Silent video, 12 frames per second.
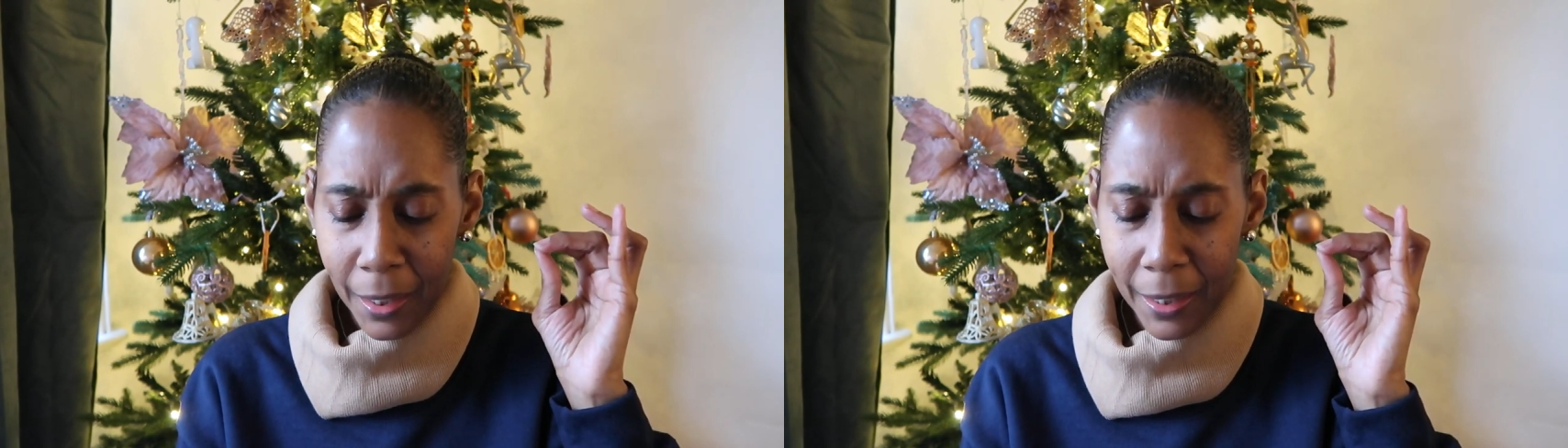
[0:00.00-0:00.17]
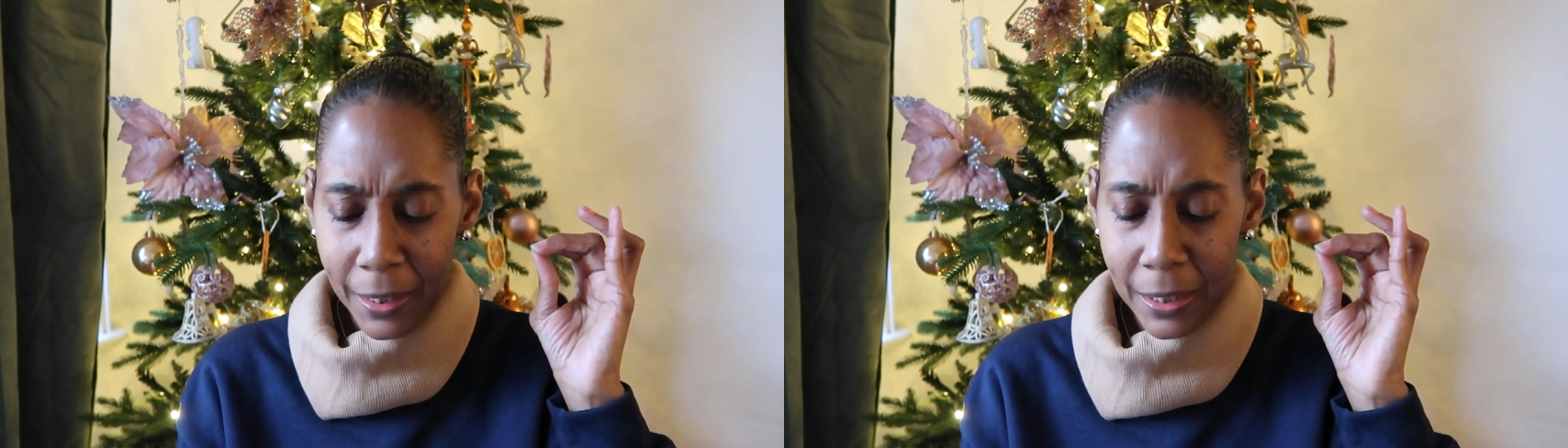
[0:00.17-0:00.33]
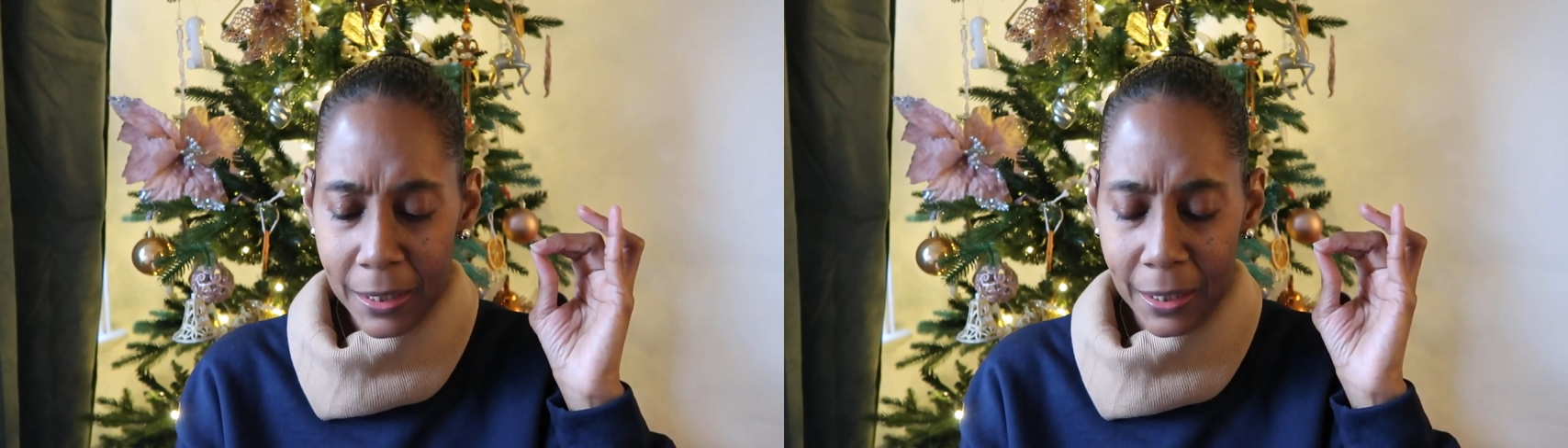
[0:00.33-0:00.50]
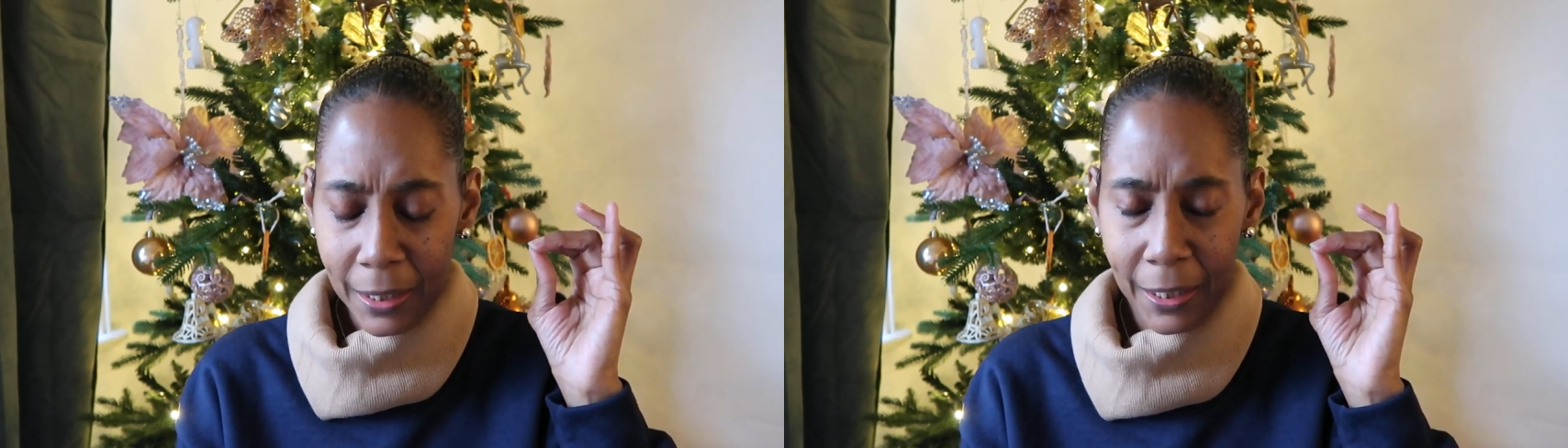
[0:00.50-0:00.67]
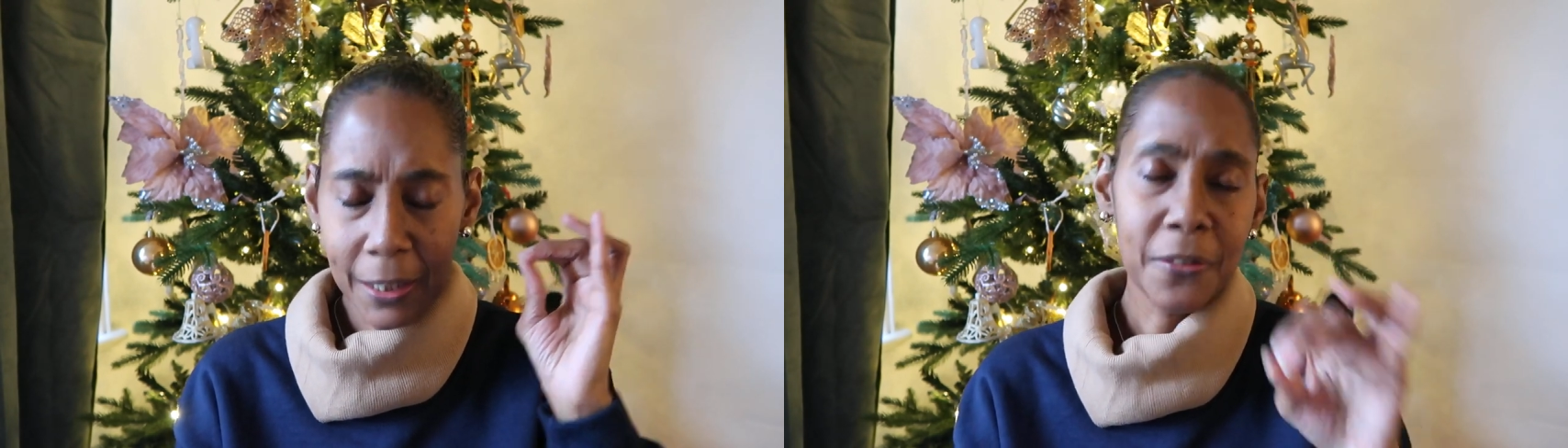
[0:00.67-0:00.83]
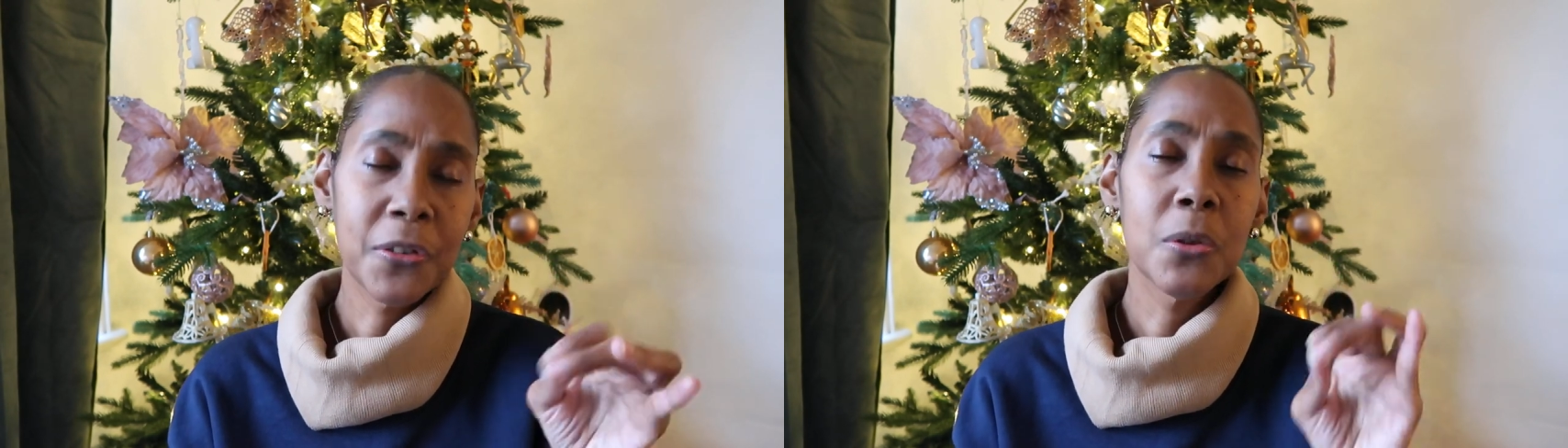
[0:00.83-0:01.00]
And
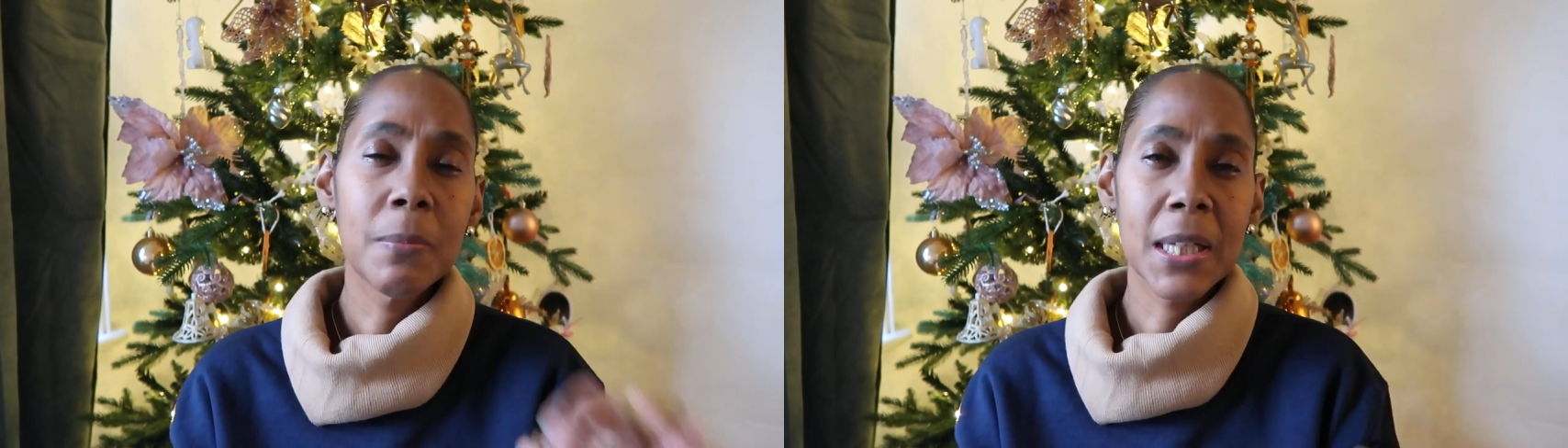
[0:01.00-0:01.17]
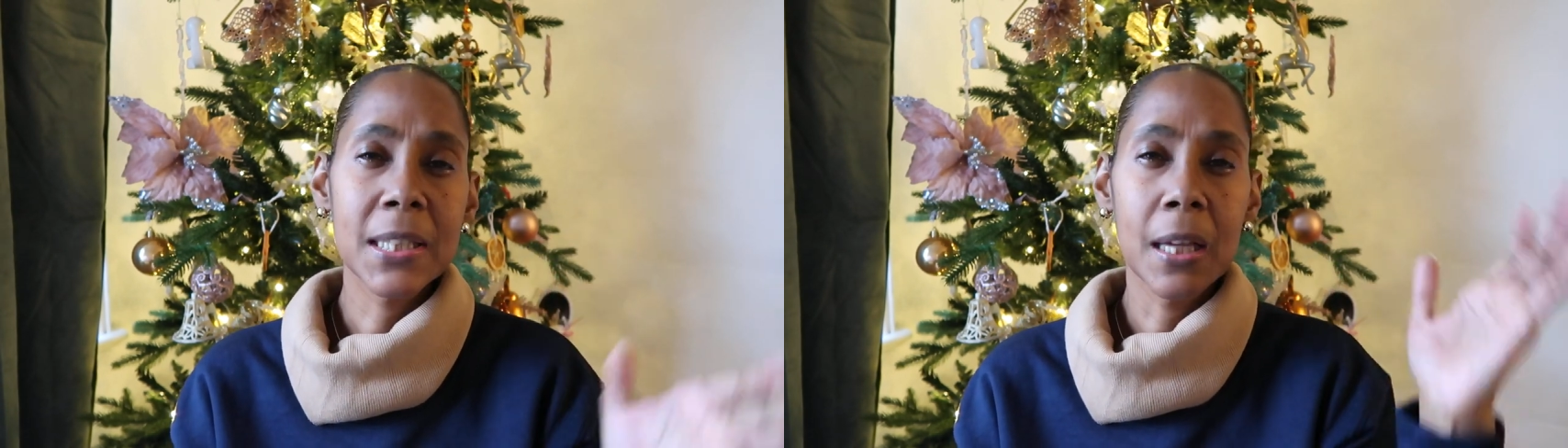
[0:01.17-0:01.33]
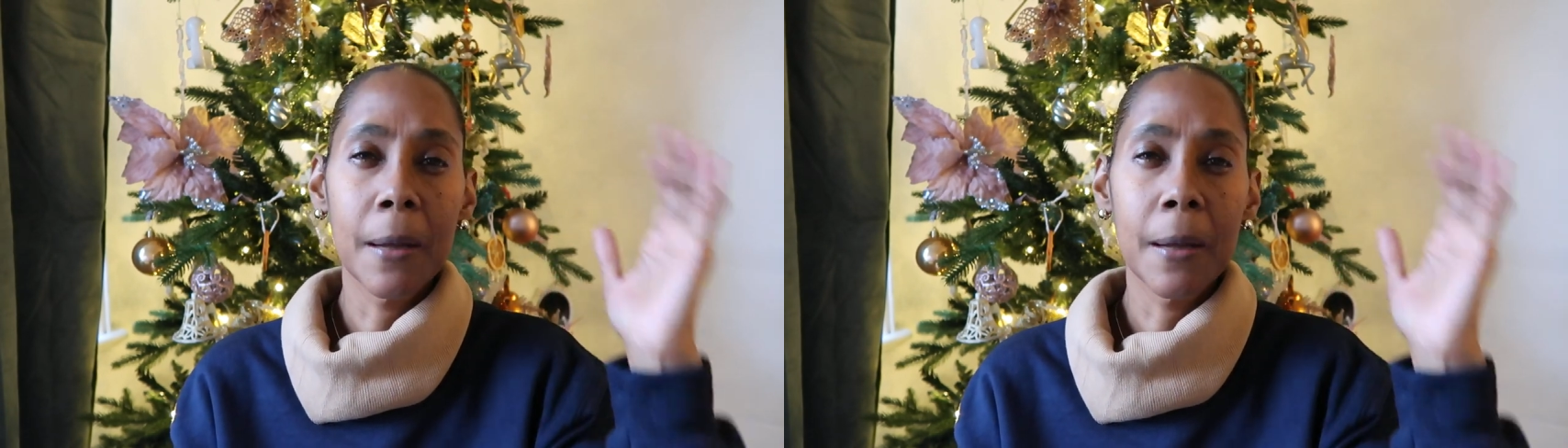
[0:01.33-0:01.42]
if you mess